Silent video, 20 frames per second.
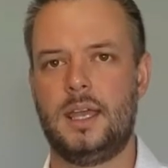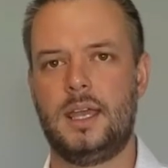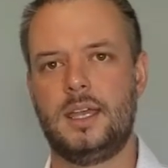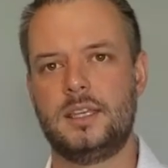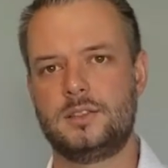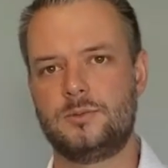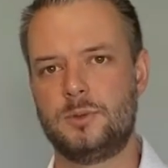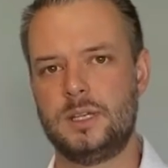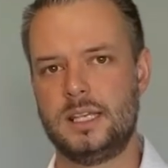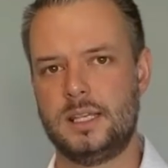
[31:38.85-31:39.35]

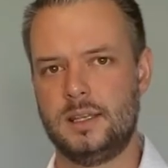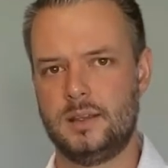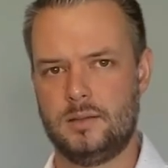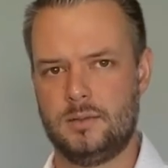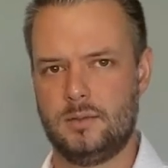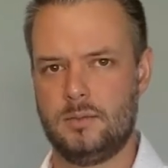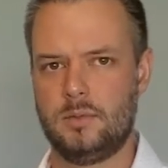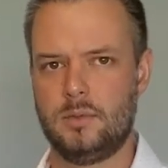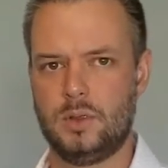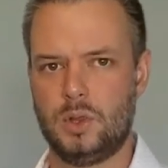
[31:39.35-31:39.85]
as
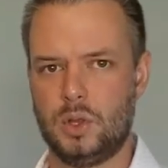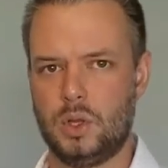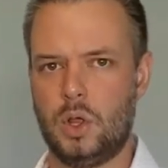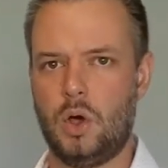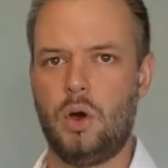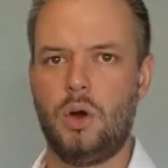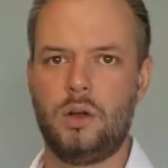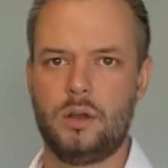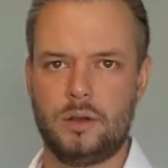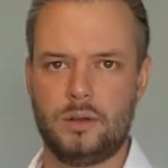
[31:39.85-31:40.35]
we
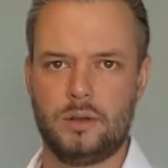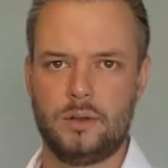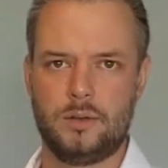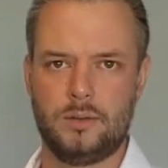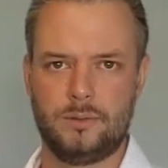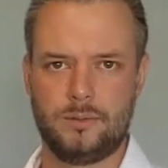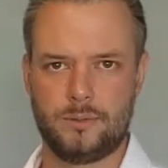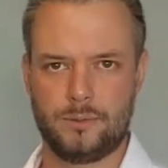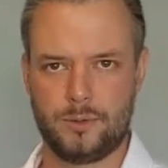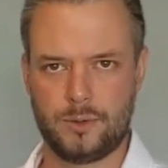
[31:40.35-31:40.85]

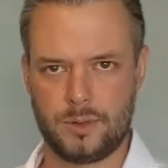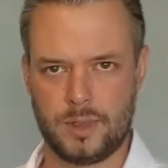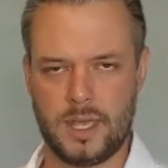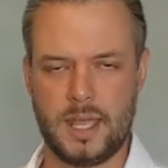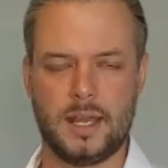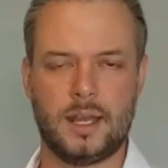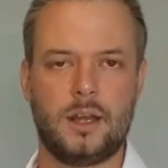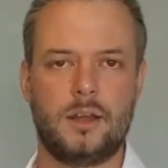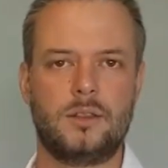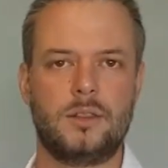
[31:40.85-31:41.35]
long for
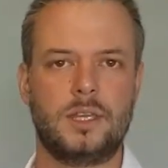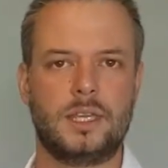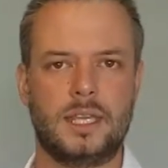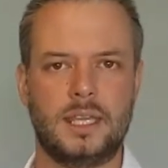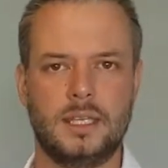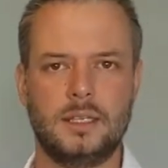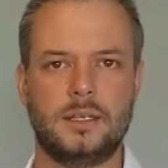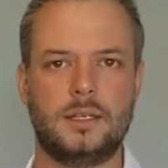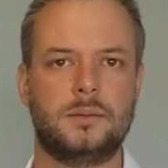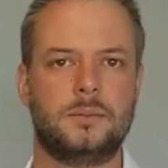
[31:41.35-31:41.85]
there, the
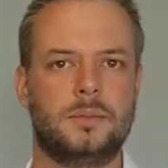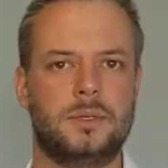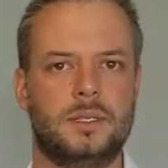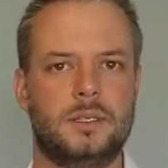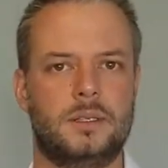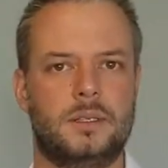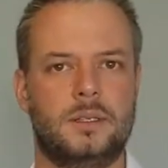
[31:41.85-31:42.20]
kingdom?